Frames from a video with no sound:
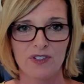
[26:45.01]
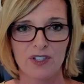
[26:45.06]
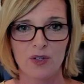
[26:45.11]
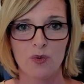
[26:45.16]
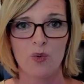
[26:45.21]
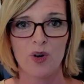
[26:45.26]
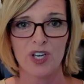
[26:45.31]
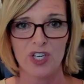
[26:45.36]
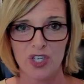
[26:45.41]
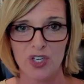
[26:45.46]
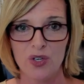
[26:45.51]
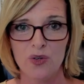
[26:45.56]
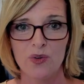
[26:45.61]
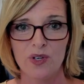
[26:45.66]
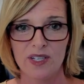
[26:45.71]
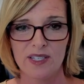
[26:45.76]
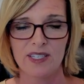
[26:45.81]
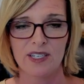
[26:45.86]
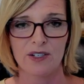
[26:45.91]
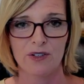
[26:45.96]
to what you
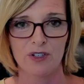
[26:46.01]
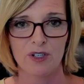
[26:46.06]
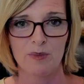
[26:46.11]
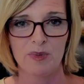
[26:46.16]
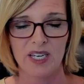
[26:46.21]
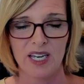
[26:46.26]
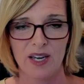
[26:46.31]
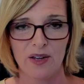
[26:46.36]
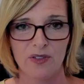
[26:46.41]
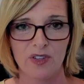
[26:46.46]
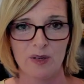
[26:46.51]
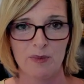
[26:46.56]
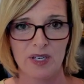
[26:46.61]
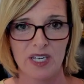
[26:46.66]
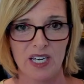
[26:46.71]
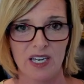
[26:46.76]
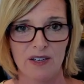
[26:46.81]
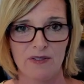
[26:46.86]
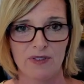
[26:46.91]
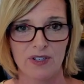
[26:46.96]
consider to be healthy
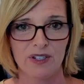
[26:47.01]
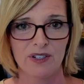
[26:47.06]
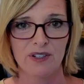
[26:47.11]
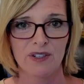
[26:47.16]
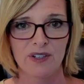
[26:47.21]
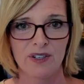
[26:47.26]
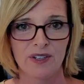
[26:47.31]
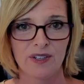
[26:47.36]
behavior.